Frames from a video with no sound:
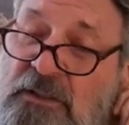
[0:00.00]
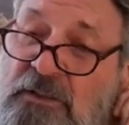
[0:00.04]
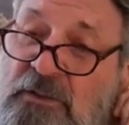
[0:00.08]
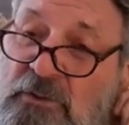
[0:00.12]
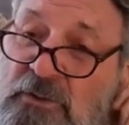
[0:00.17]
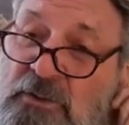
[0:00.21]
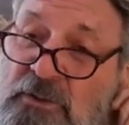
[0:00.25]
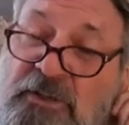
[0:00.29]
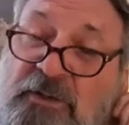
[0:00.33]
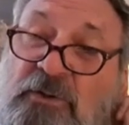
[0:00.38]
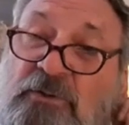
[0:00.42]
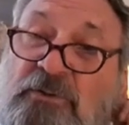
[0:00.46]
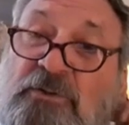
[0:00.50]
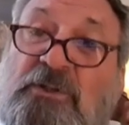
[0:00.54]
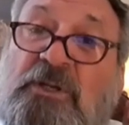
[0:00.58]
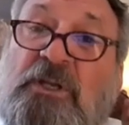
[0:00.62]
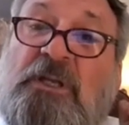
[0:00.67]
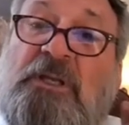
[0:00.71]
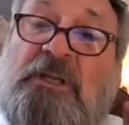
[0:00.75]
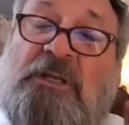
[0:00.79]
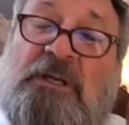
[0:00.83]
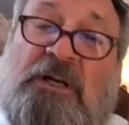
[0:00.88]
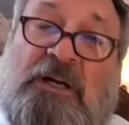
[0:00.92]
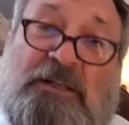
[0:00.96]

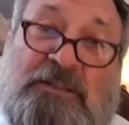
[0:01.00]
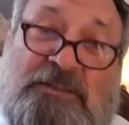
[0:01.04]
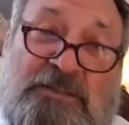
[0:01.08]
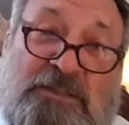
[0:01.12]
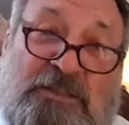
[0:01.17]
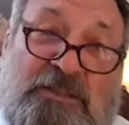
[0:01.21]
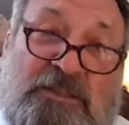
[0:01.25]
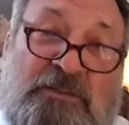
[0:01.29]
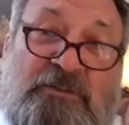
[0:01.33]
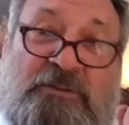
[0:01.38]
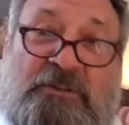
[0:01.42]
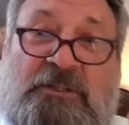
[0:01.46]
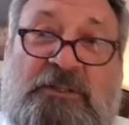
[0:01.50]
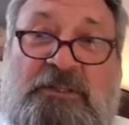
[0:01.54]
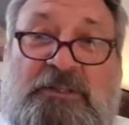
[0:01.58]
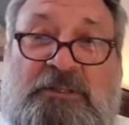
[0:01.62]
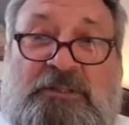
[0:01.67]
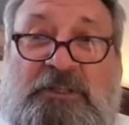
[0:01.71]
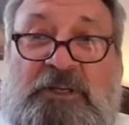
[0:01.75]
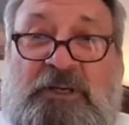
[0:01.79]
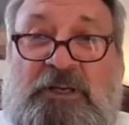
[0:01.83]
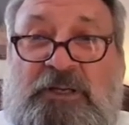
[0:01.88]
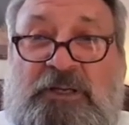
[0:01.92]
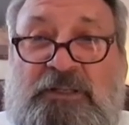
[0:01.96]

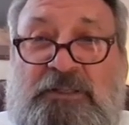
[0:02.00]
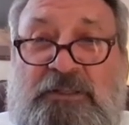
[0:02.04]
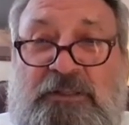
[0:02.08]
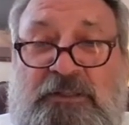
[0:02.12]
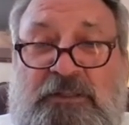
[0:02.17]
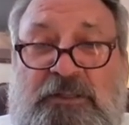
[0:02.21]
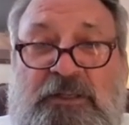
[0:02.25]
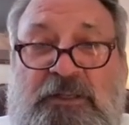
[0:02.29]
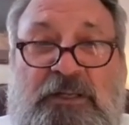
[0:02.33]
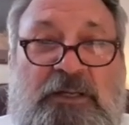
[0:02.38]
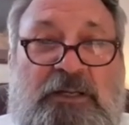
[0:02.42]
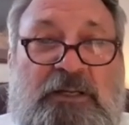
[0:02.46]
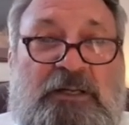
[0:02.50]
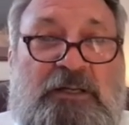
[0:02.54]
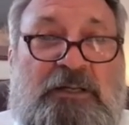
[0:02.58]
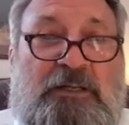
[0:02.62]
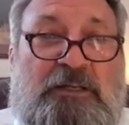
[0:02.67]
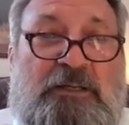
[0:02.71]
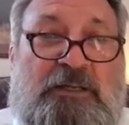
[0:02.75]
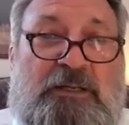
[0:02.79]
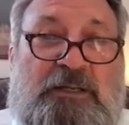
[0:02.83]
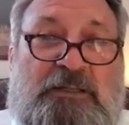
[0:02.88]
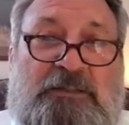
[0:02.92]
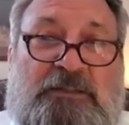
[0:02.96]
oligodeoxynucleotide,
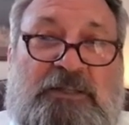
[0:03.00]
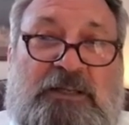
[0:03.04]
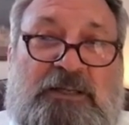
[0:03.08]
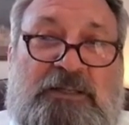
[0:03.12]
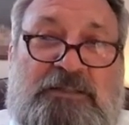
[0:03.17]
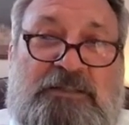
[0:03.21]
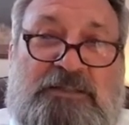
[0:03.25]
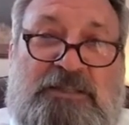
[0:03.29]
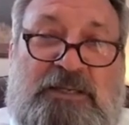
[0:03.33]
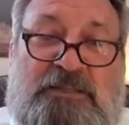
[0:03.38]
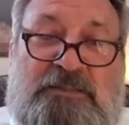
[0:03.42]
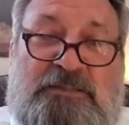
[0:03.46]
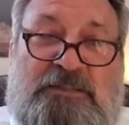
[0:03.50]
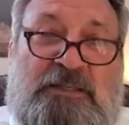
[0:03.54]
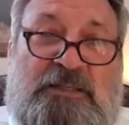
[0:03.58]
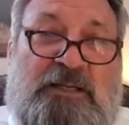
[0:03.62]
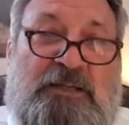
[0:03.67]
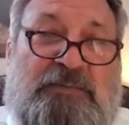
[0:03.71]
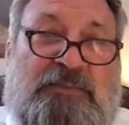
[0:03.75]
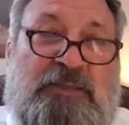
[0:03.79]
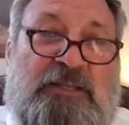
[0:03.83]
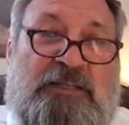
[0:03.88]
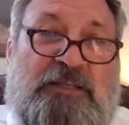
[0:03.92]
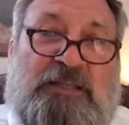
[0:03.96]
antisense. And
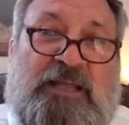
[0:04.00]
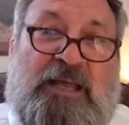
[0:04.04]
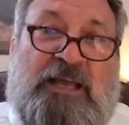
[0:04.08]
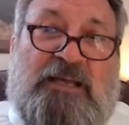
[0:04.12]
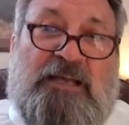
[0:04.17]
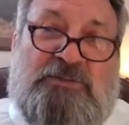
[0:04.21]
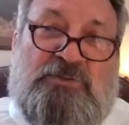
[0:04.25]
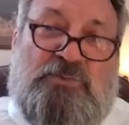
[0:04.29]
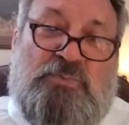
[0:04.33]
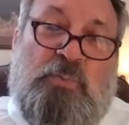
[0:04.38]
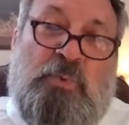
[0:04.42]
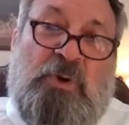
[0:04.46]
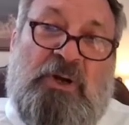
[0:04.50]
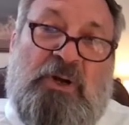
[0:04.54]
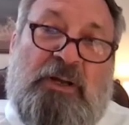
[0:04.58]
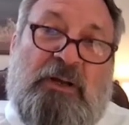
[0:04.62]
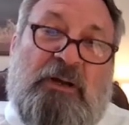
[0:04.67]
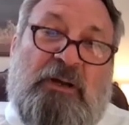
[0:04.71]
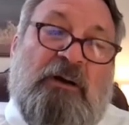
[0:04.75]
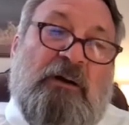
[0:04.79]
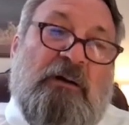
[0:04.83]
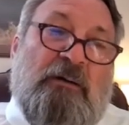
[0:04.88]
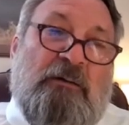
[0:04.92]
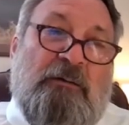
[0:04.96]
I think that's
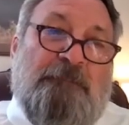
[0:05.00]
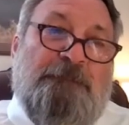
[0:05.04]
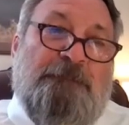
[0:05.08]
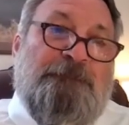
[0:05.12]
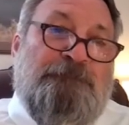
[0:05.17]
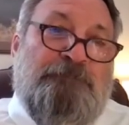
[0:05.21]
where